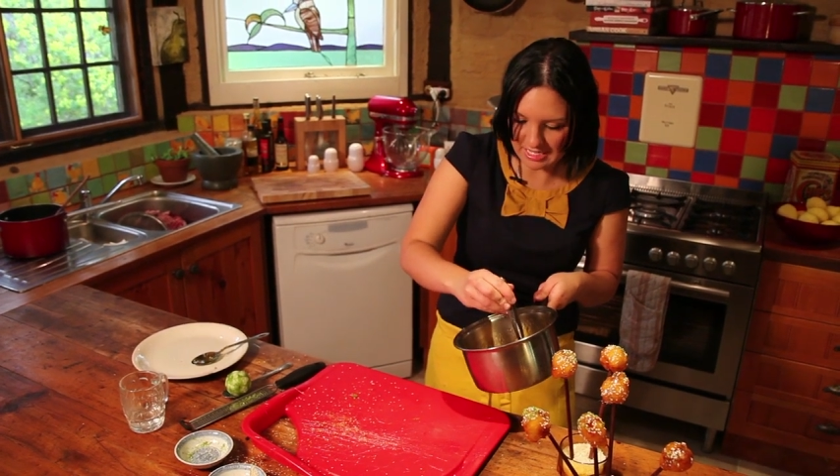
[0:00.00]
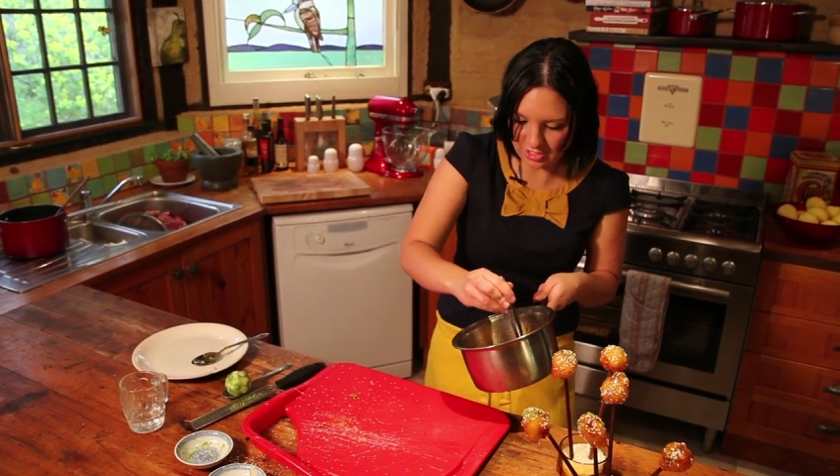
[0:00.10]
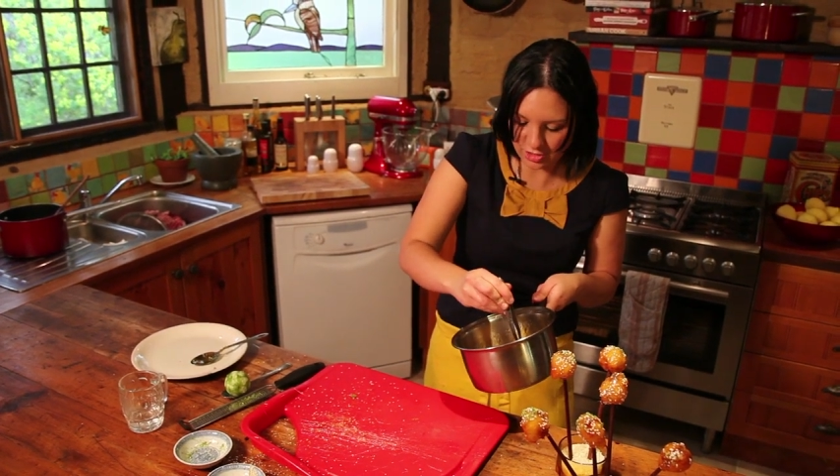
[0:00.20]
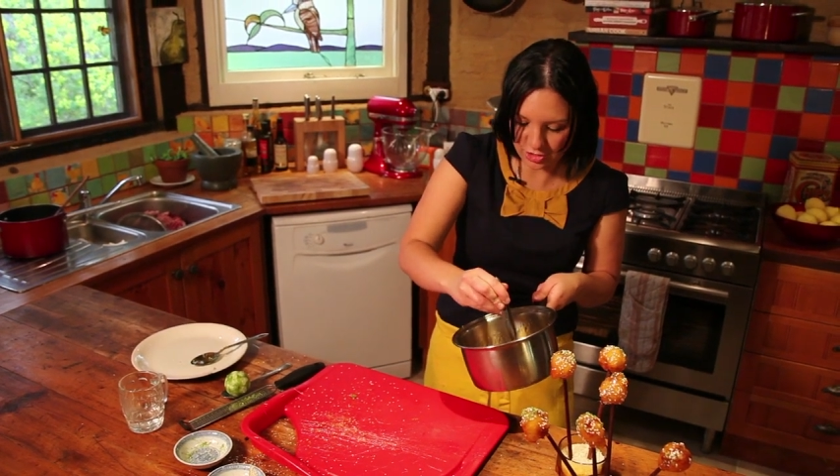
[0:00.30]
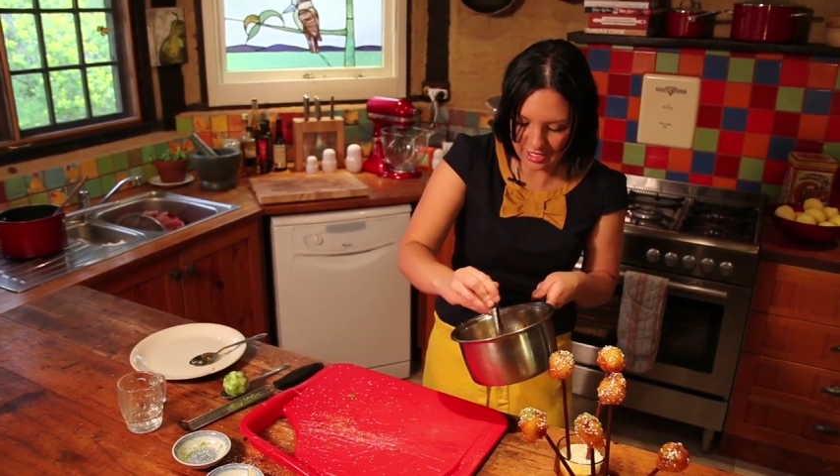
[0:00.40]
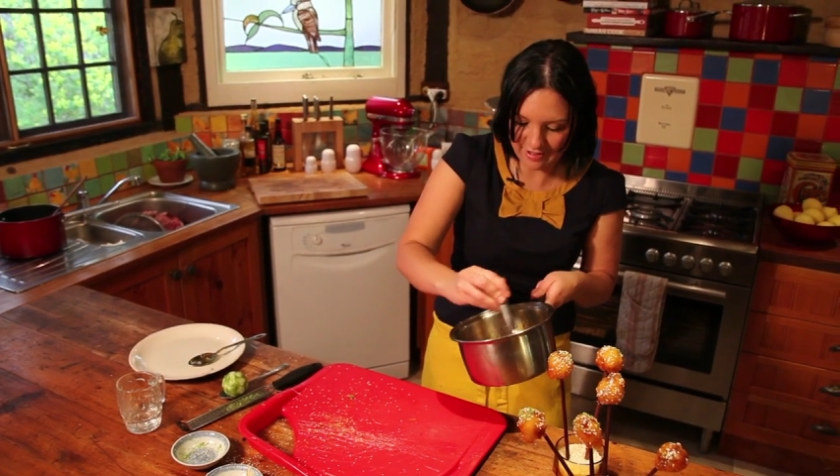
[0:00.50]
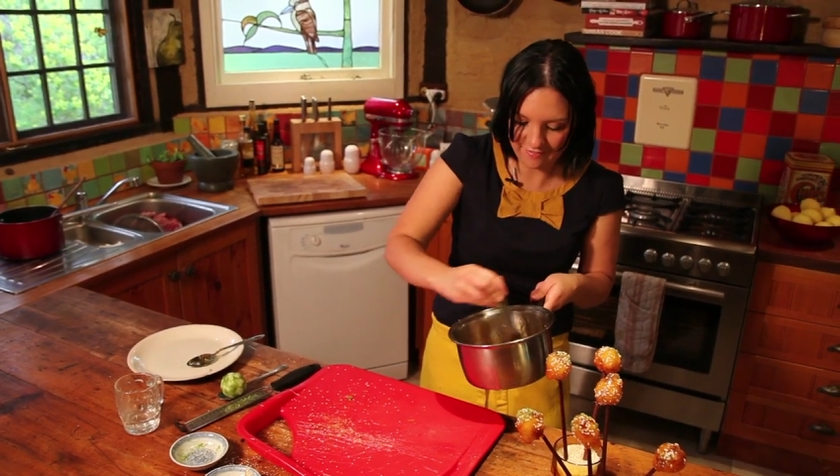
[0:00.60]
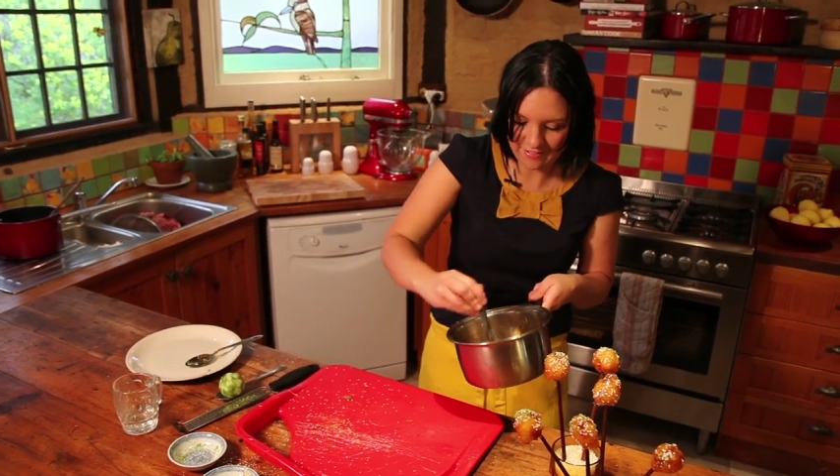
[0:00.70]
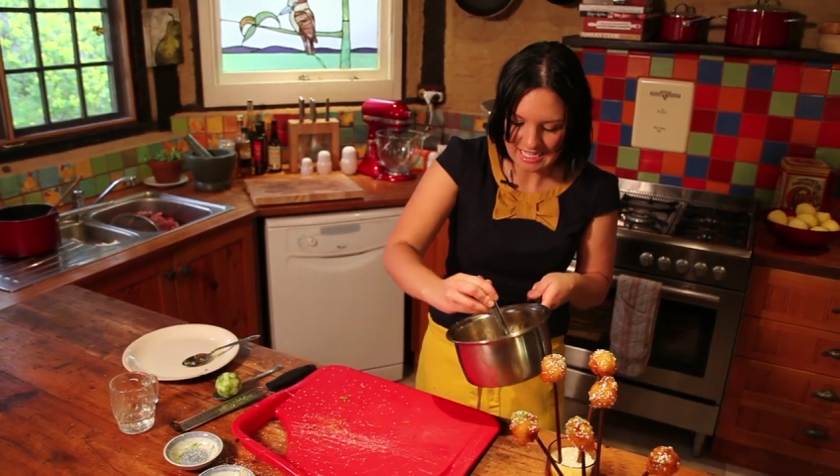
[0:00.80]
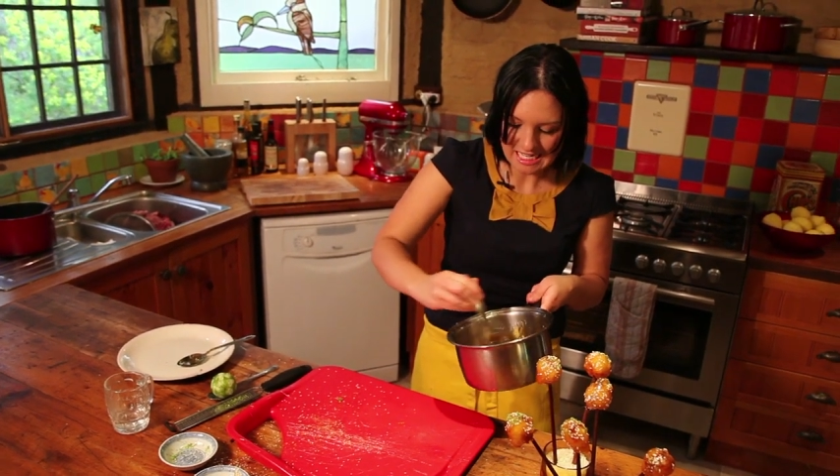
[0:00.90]

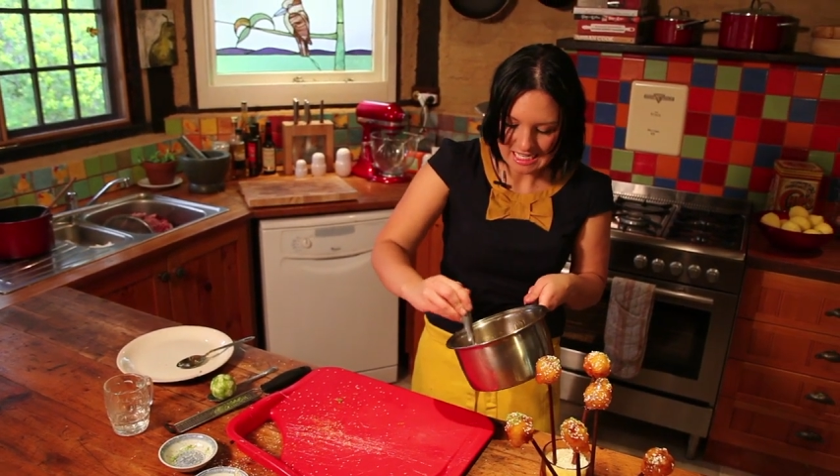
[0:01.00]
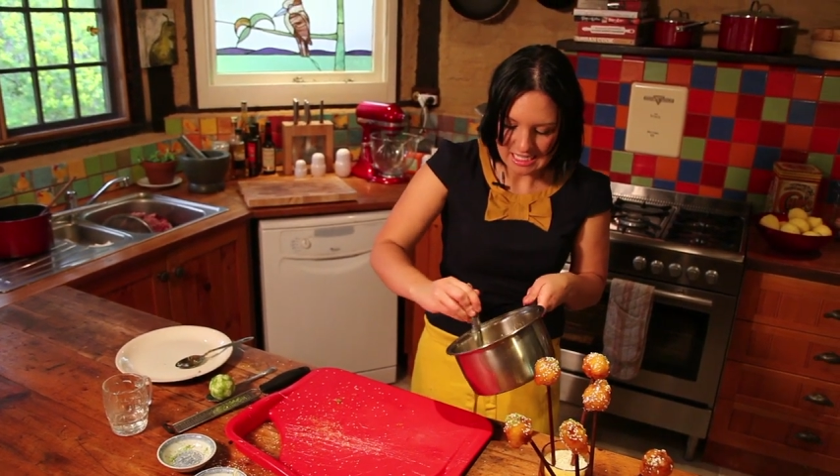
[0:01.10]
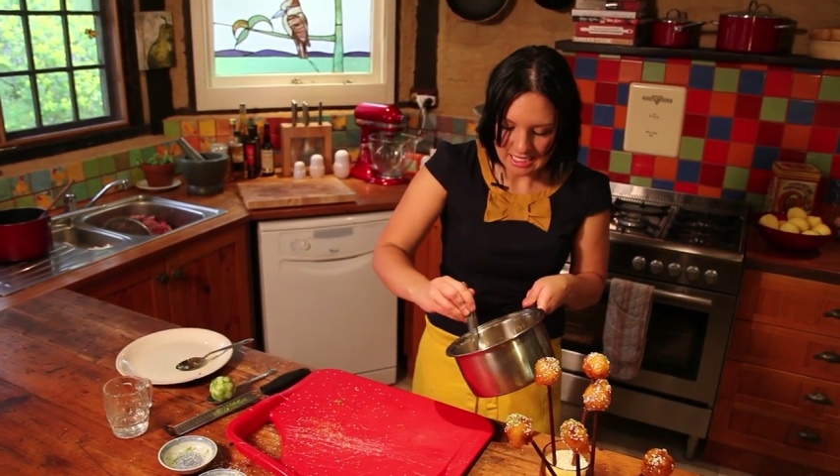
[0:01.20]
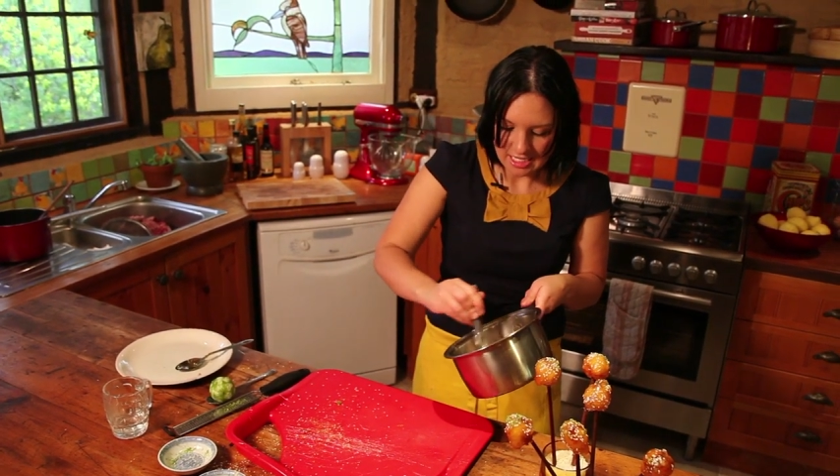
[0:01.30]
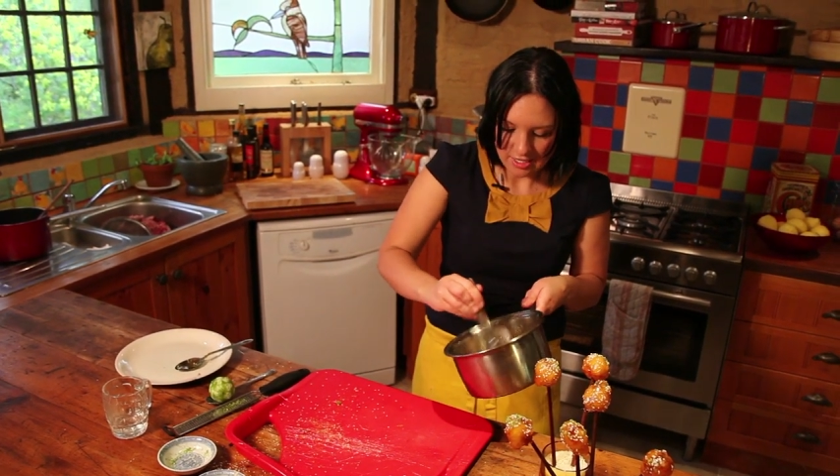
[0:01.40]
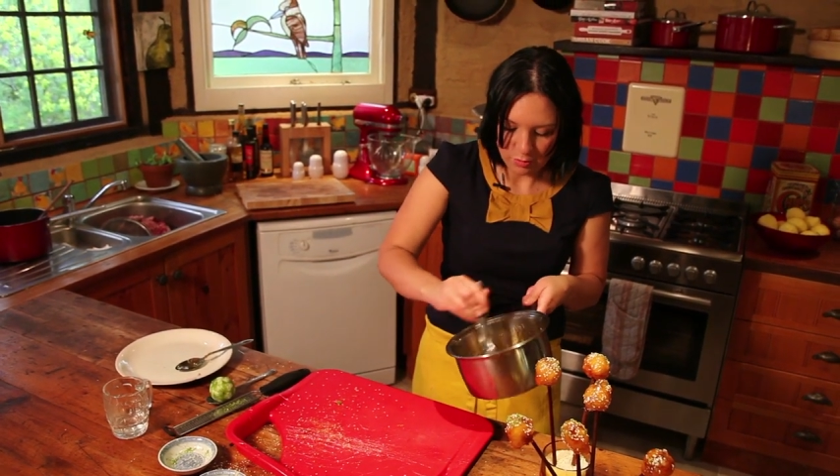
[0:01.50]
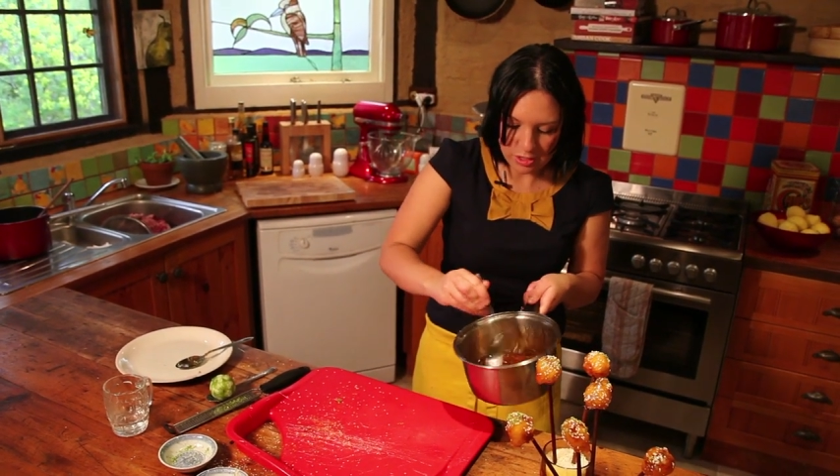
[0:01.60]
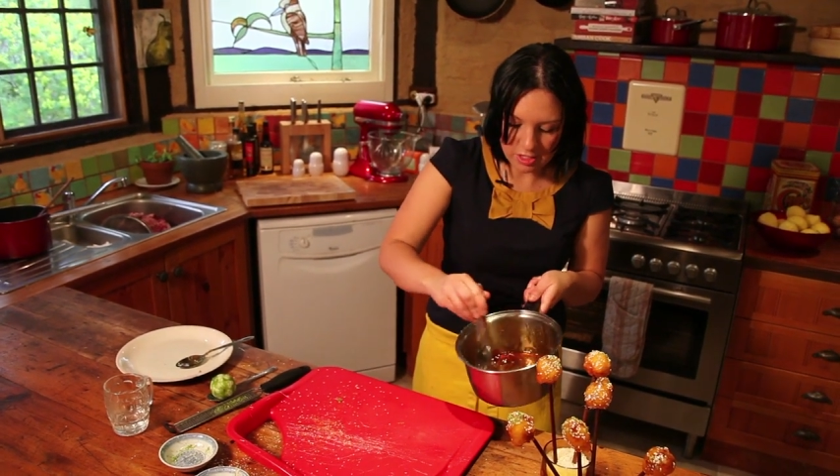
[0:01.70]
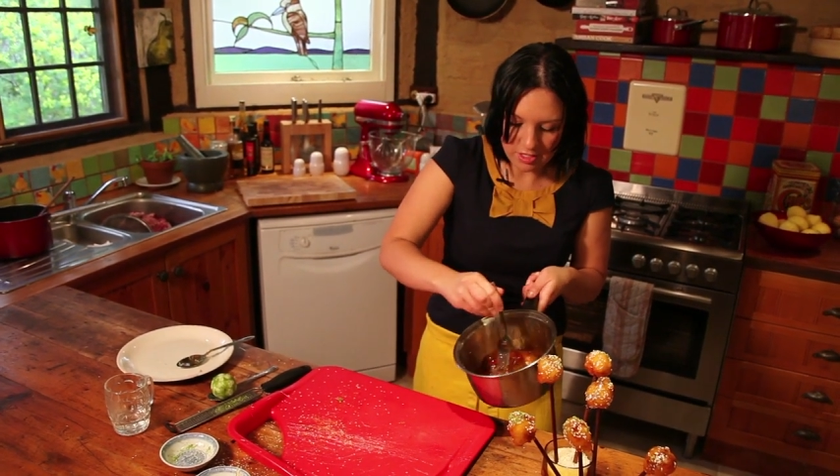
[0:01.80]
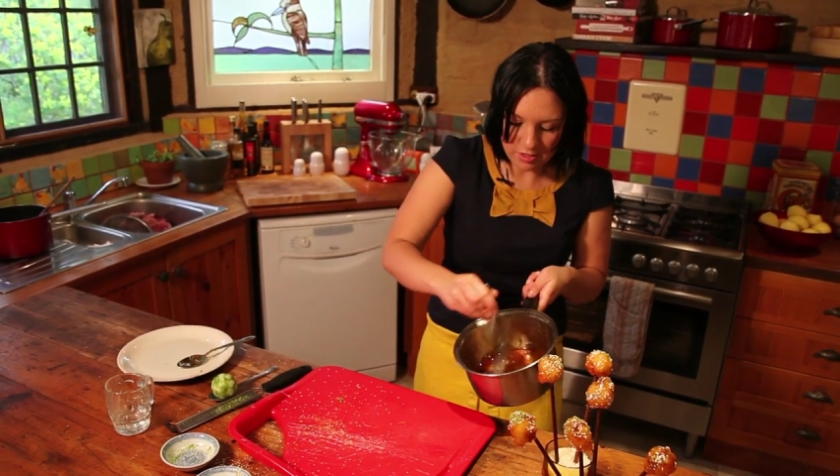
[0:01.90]
MasterChef with